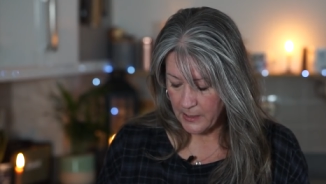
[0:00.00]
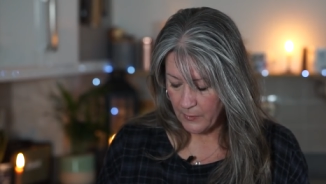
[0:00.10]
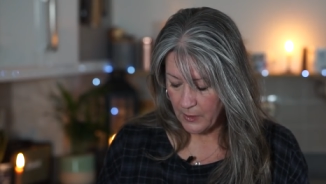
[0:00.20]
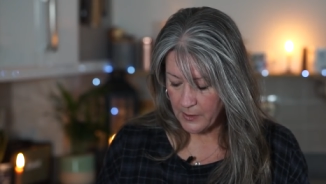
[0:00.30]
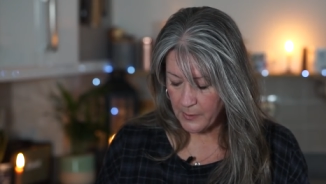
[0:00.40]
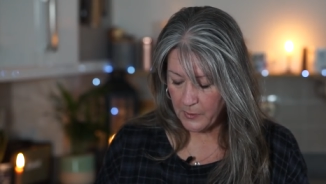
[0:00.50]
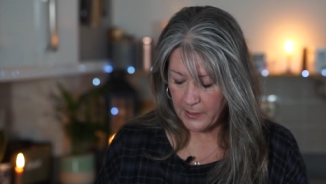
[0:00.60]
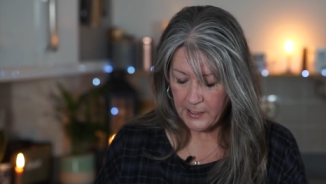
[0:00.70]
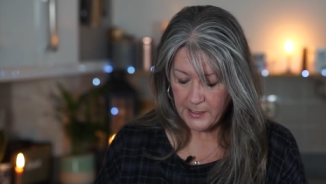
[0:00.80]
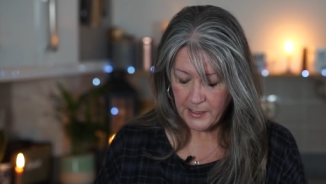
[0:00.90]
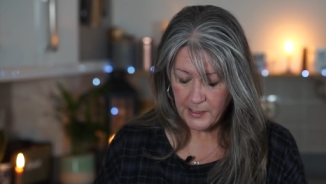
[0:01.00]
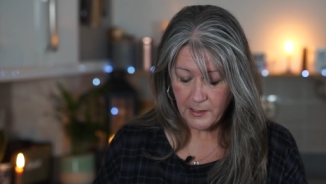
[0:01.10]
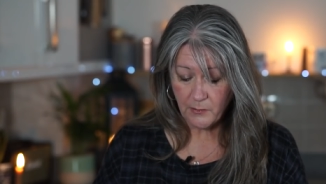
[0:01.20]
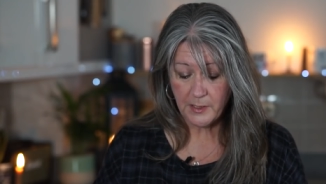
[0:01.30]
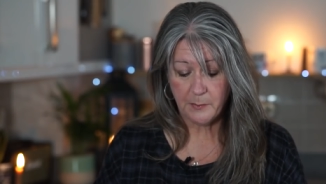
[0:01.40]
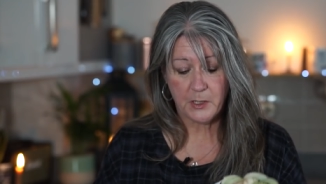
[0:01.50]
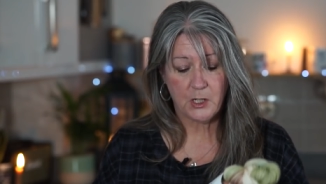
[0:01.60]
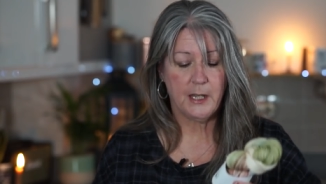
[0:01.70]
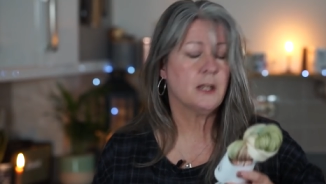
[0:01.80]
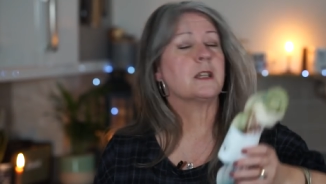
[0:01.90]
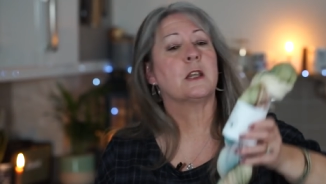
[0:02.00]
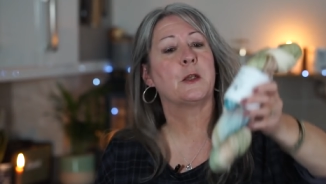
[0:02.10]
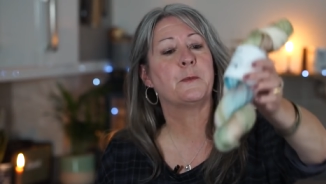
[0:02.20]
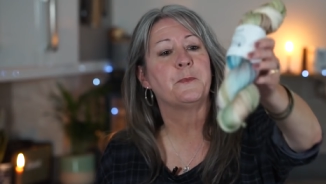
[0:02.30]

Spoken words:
the last one is it Christmas yet?